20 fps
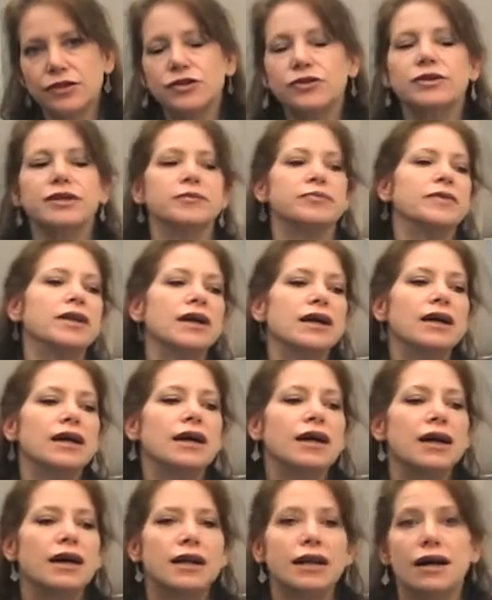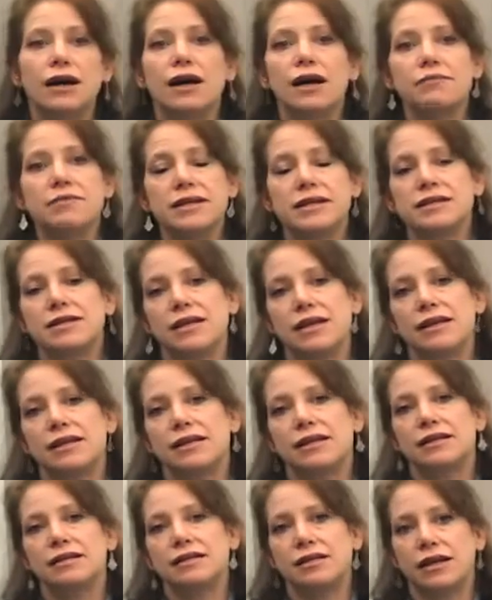Sure. Now I must say
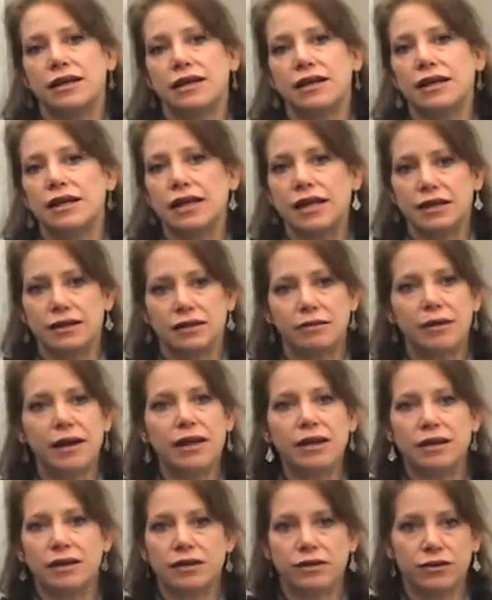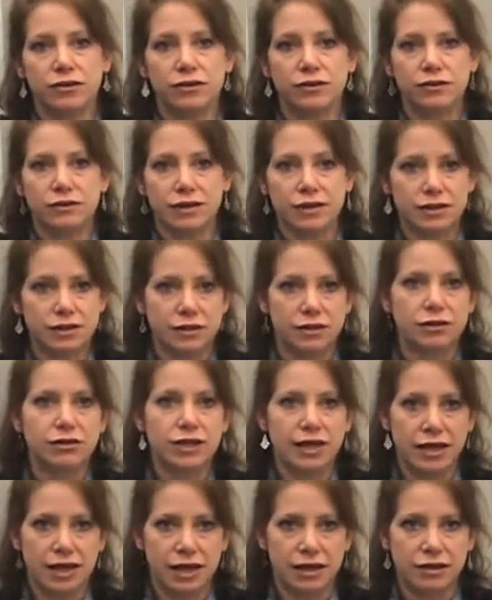this, that again, depending on who is
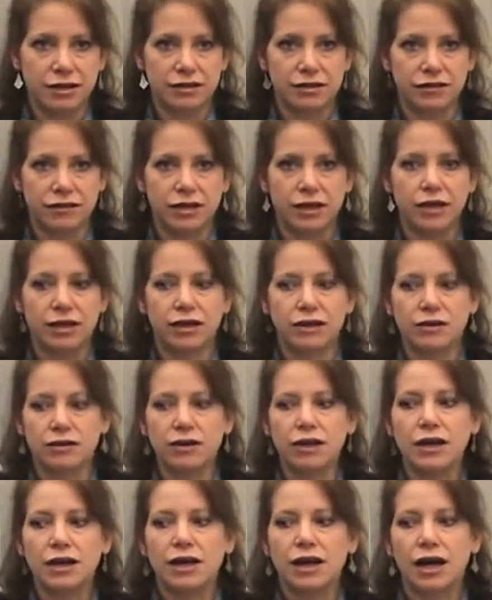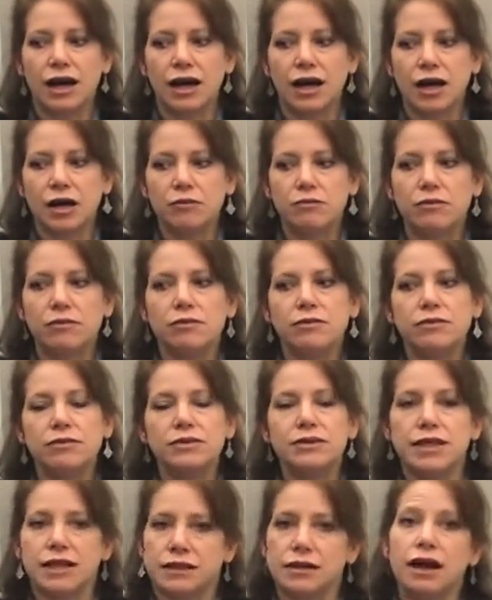looking at this video,
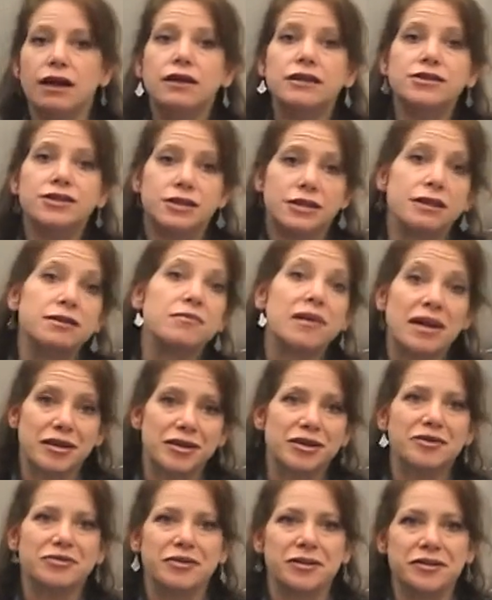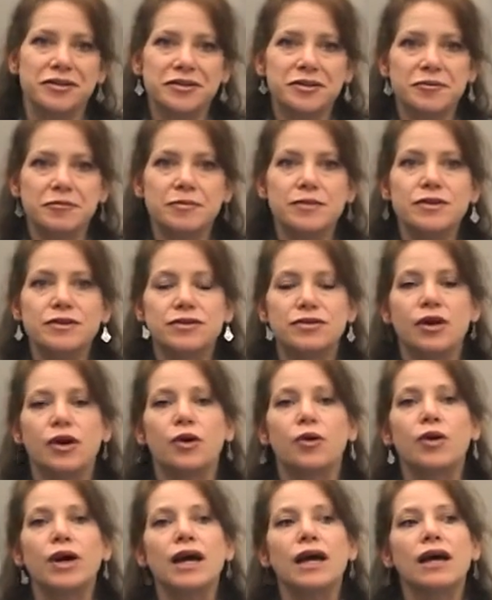technology does a difference.
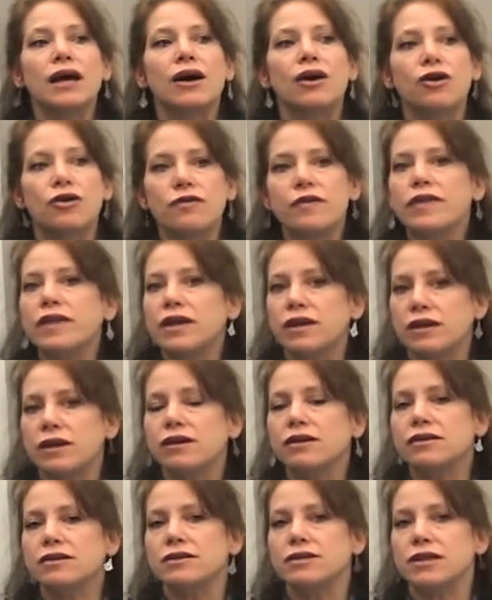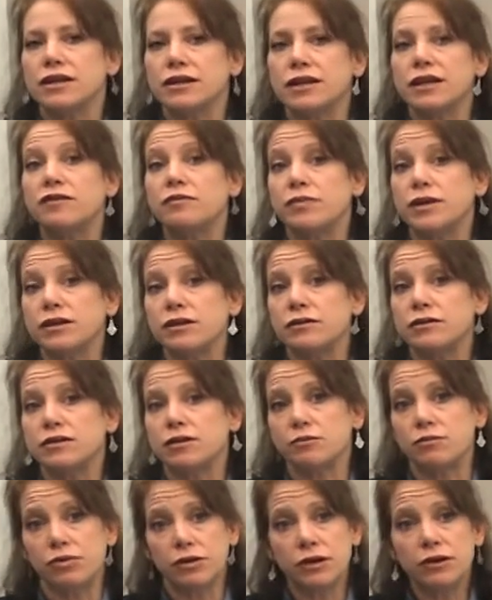So over the years there have been
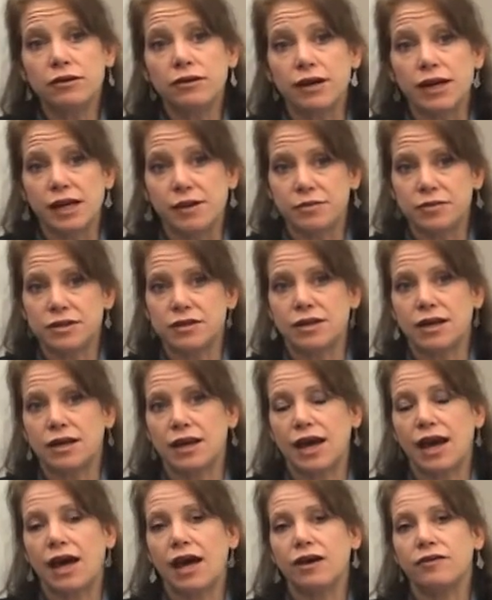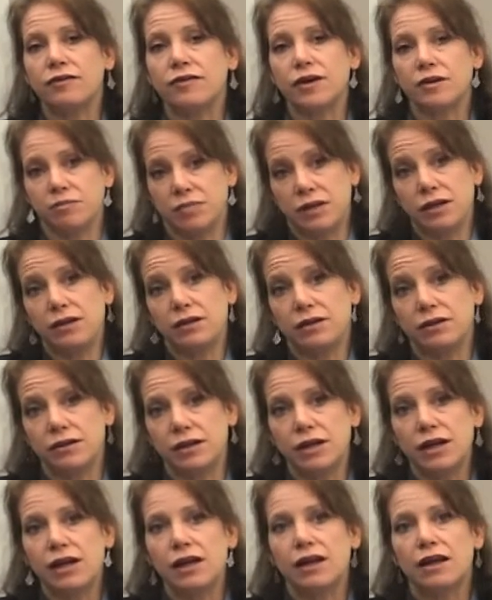some programs that have appeared
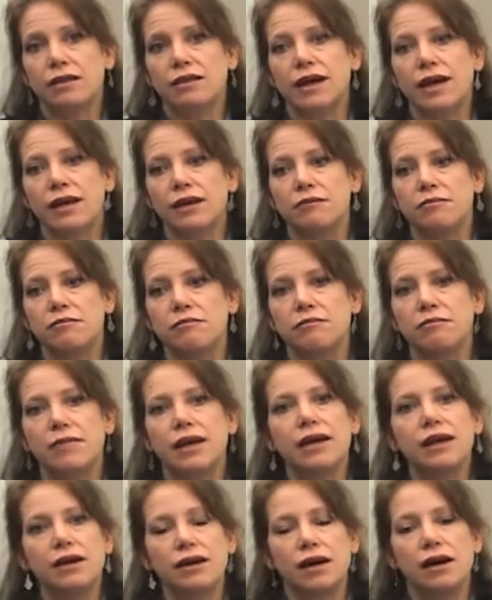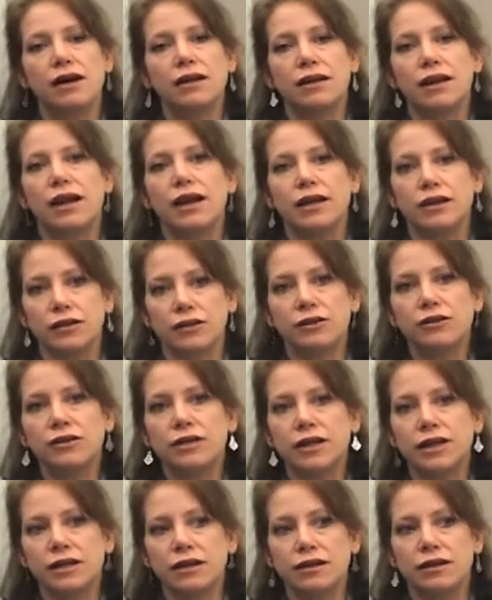that make online
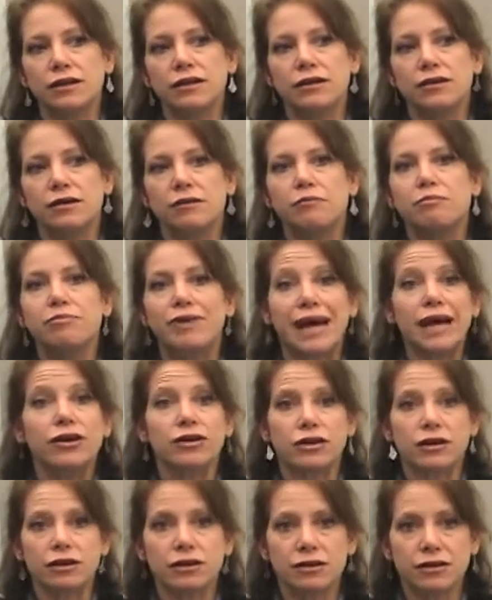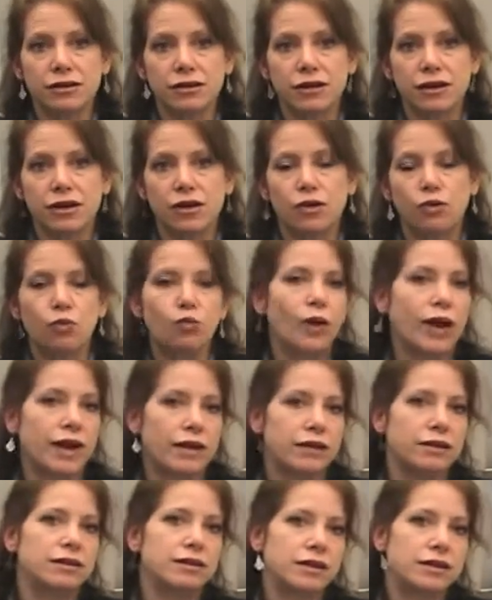learning better
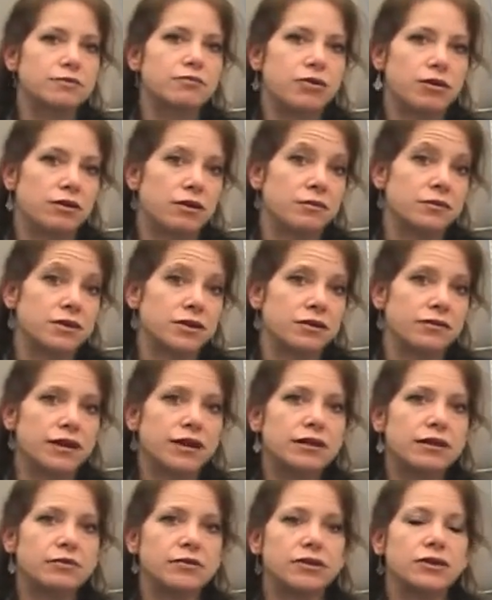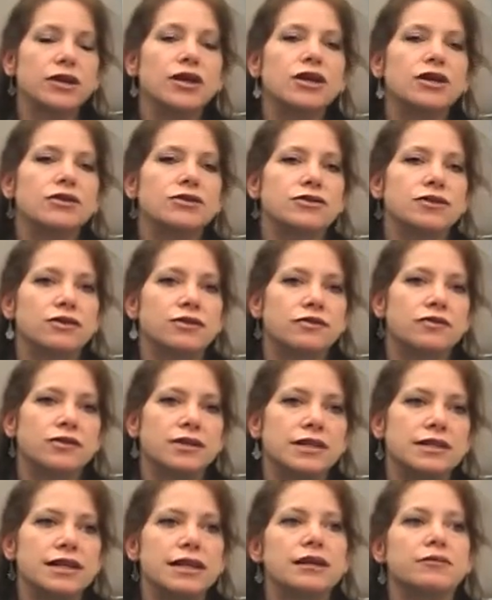when these programs are available. So for
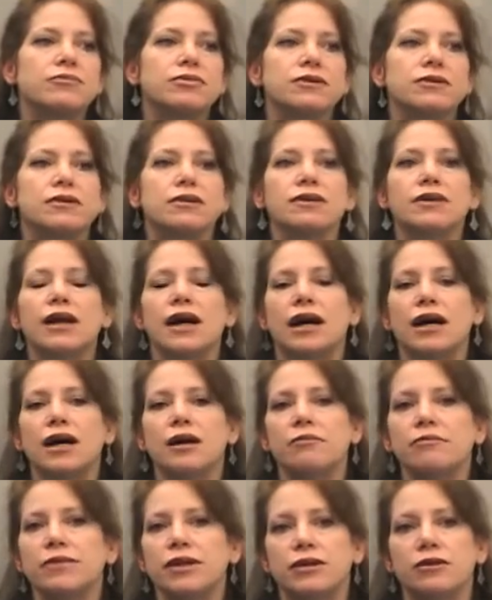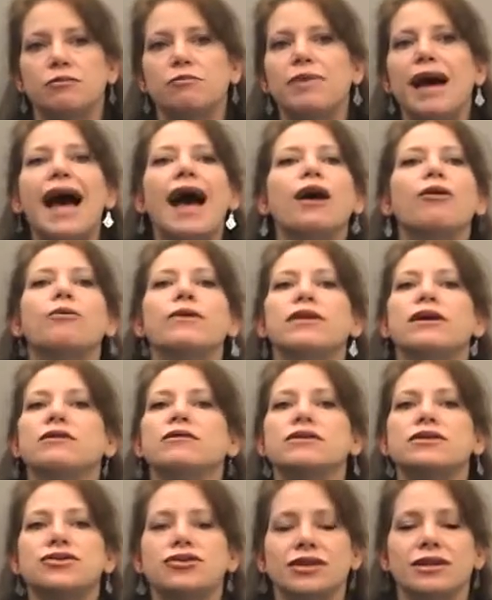example, back when there
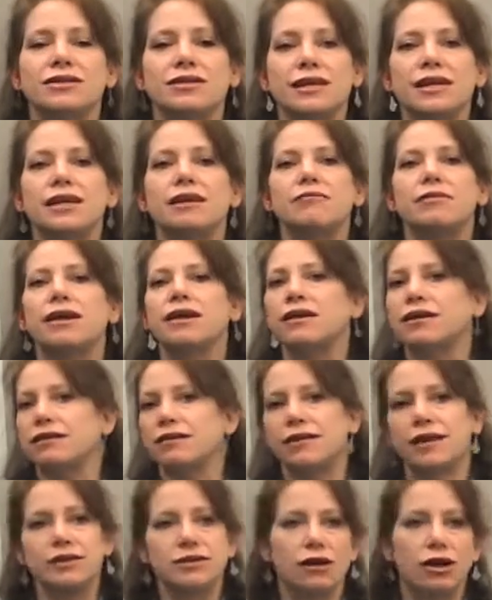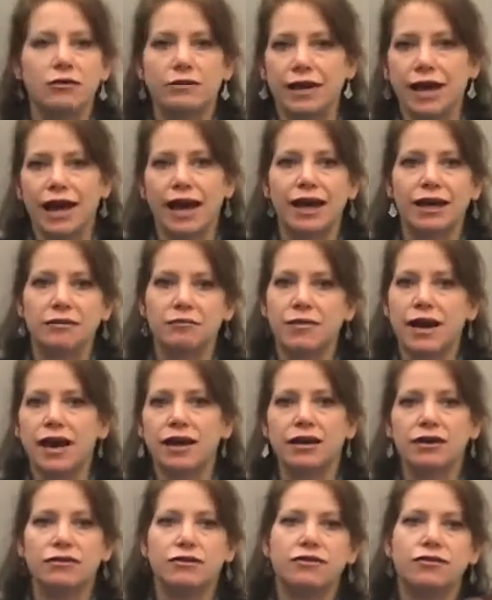was just email, that's all we had,
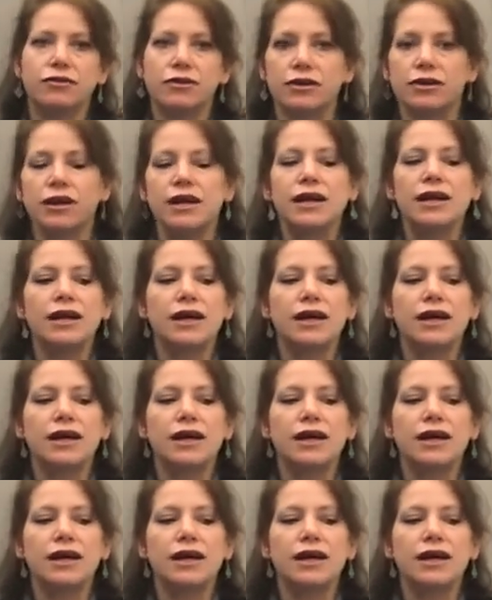back and forth,